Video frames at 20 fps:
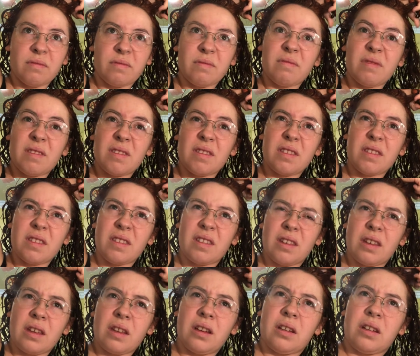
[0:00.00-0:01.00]
I realized
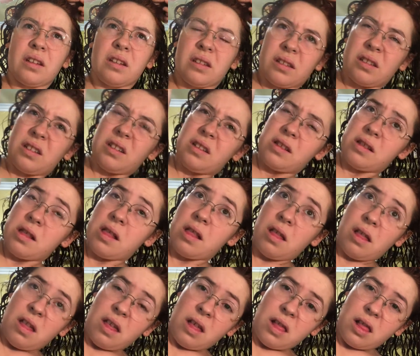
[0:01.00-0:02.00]
that it really works
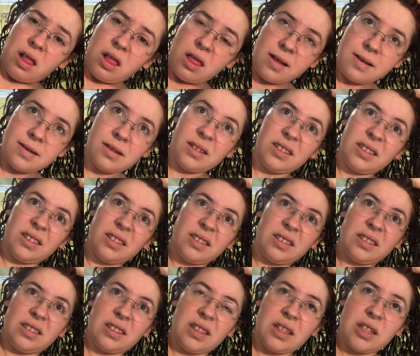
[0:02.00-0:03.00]
for my hair.
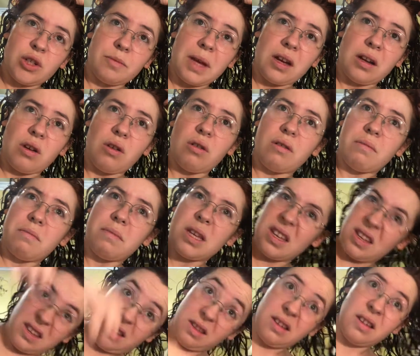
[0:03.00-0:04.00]
So this is something I've
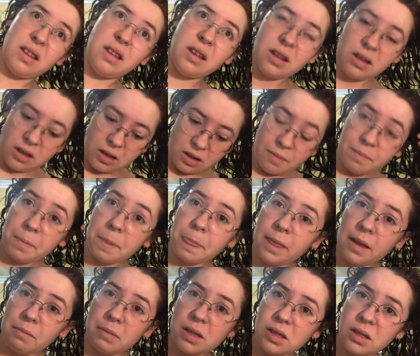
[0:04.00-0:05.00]
been doing every wash
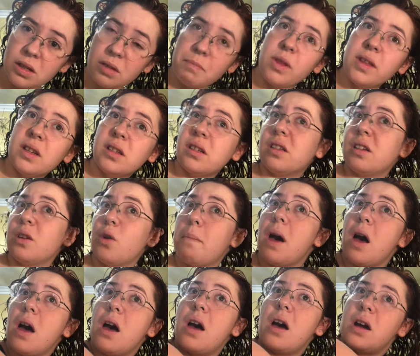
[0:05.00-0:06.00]
day lately,
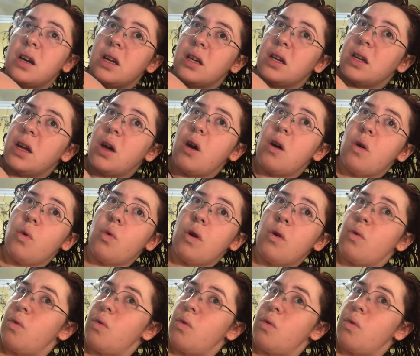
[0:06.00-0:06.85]
as it really